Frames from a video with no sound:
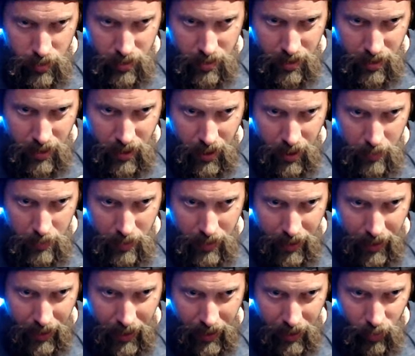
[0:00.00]
Twisted
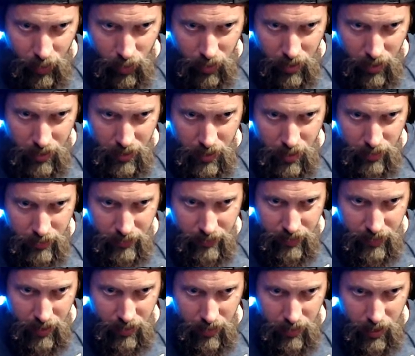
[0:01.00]
Gaming, how are
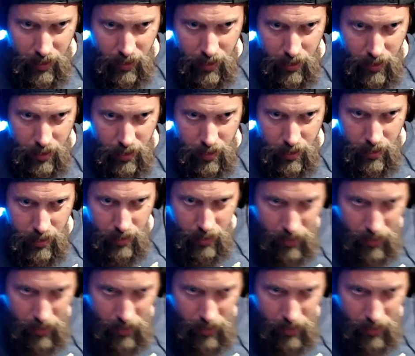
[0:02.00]
you feeling?